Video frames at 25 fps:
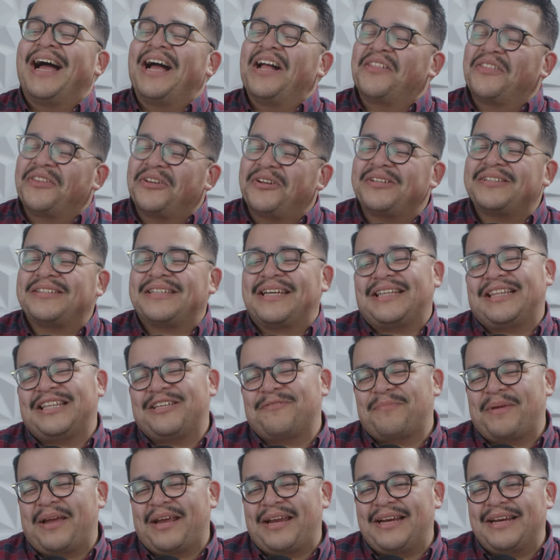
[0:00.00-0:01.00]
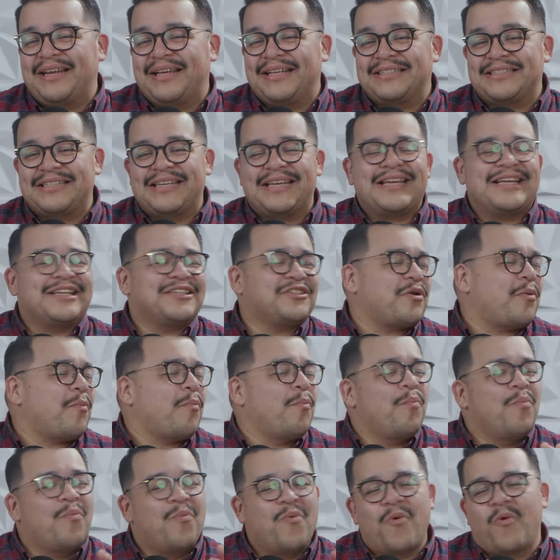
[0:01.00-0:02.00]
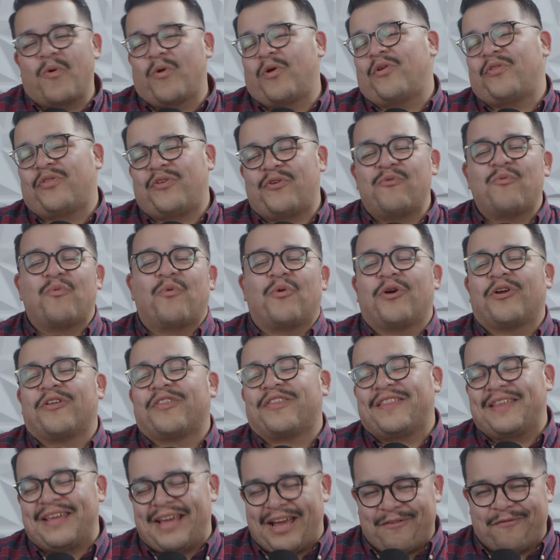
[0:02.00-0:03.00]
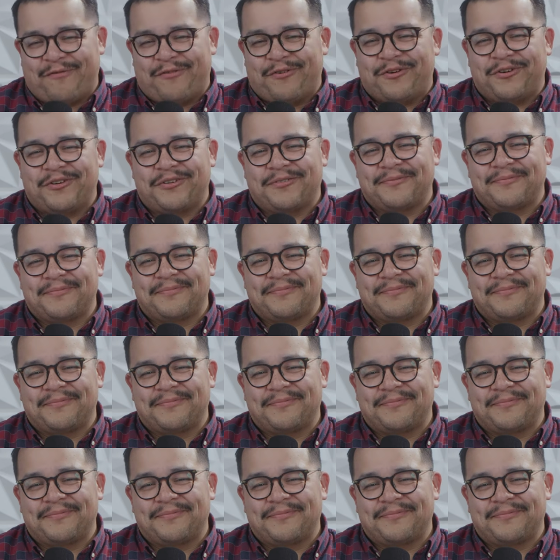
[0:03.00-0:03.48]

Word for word: a little daily maintenance is more than worth the effort.